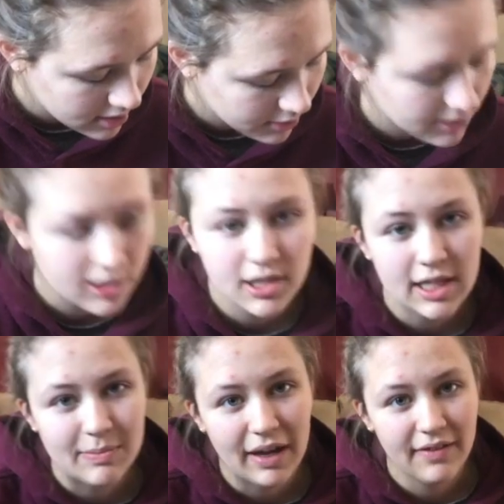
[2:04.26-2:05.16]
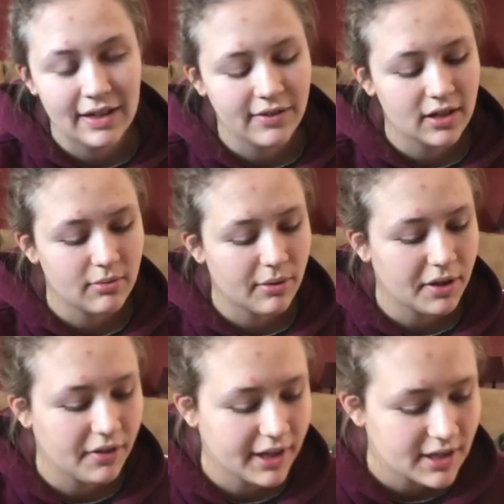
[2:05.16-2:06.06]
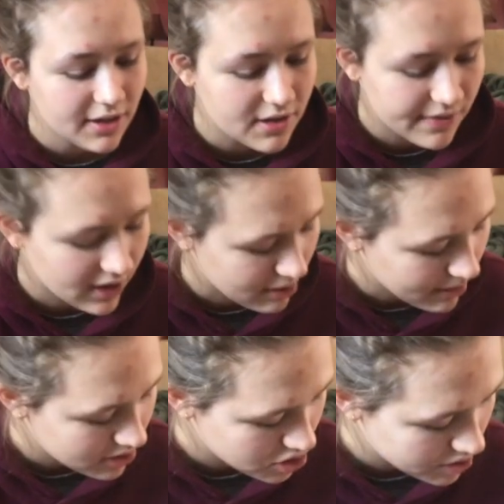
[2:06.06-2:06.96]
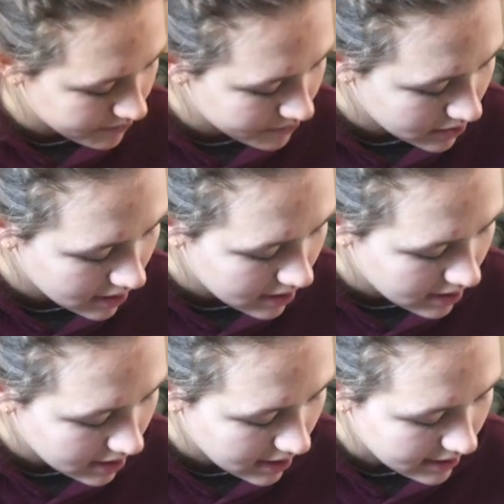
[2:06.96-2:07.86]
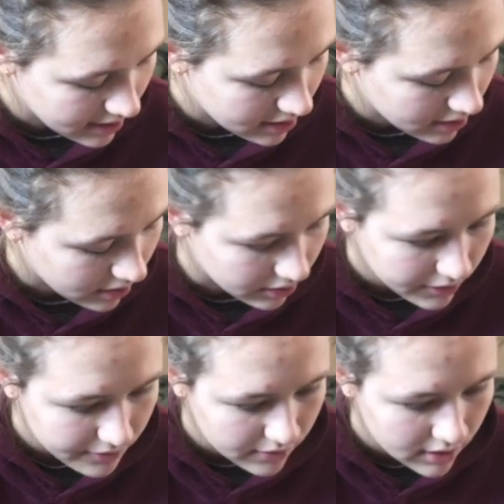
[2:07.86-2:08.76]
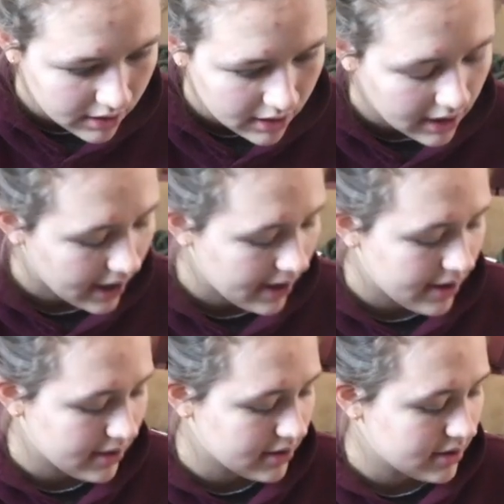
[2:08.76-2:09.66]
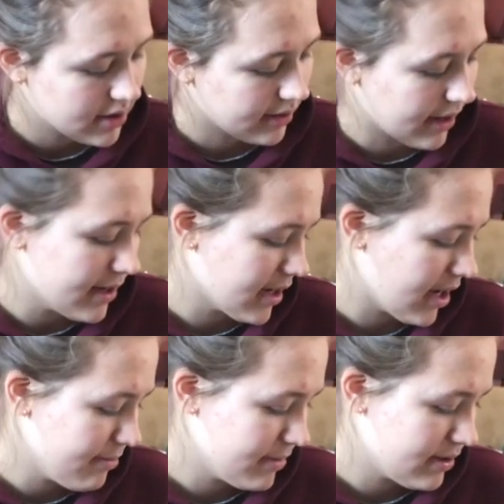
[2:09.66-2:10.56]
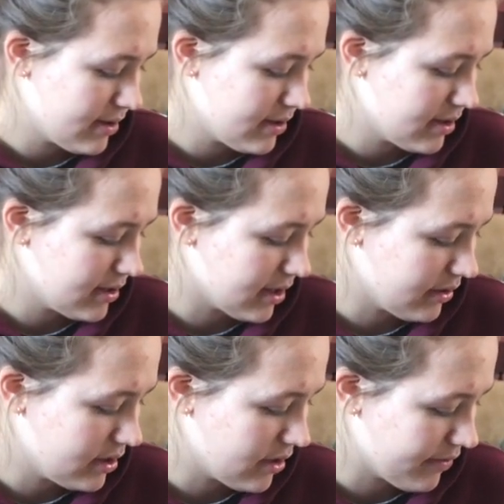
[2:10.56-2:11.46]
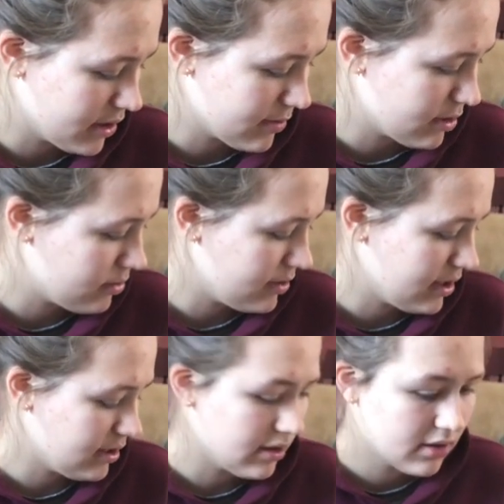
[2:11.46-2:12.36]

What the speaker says: which is my favorite, but we don't get to use it very much, and then O, and a lot of times to tell the difference between,